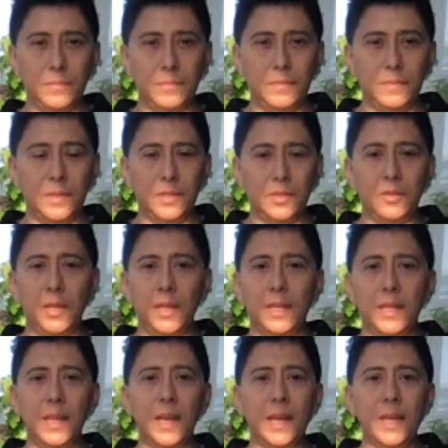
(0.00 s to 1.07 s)
So the
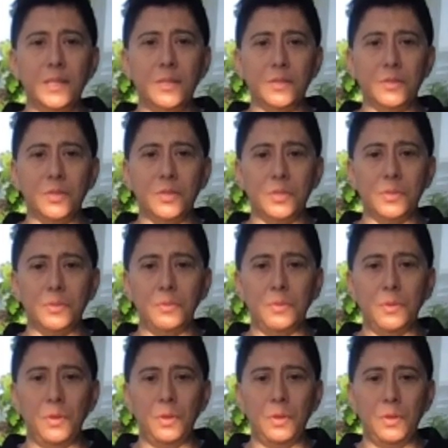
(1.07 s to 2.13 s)
idea is just to
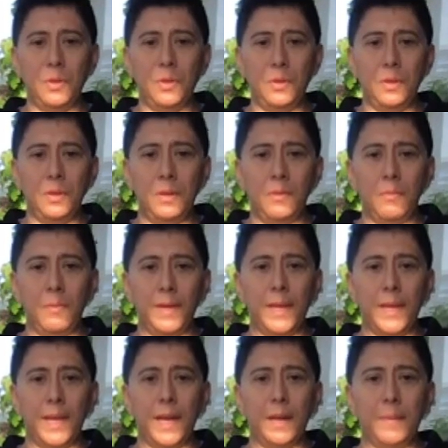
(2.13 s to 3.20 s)

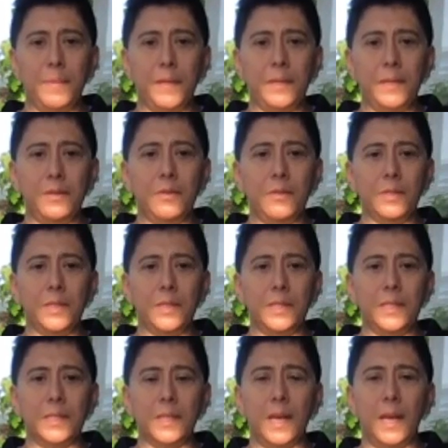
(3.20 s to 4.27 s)
wake up and notice
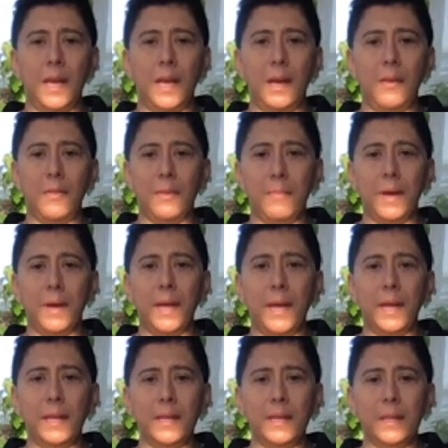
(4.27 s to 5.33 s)
how the
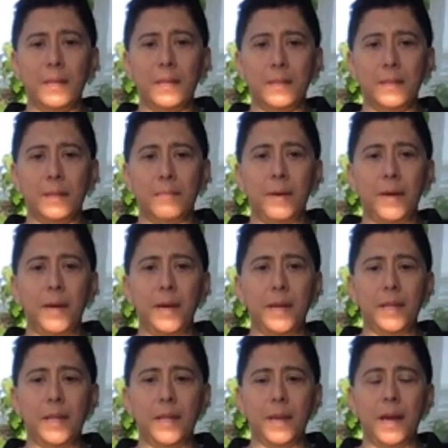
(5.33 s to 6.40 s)
mind, the
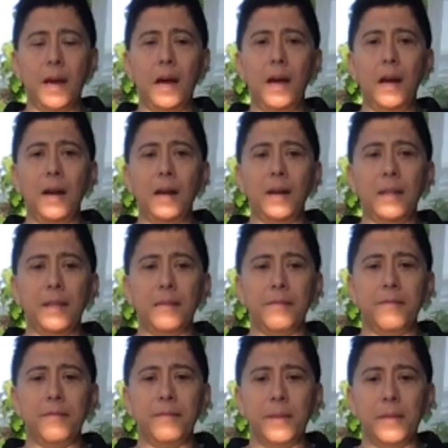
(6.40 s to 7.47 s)
body, the heart
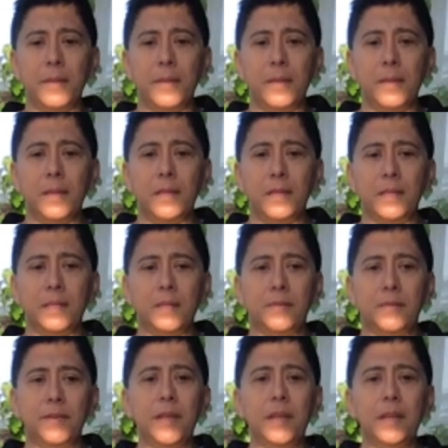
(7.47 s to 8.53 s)
is
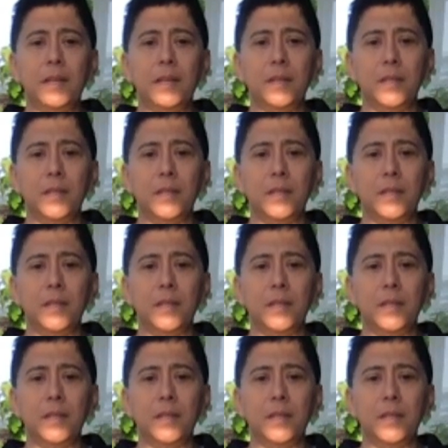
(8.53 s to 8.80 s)
feeling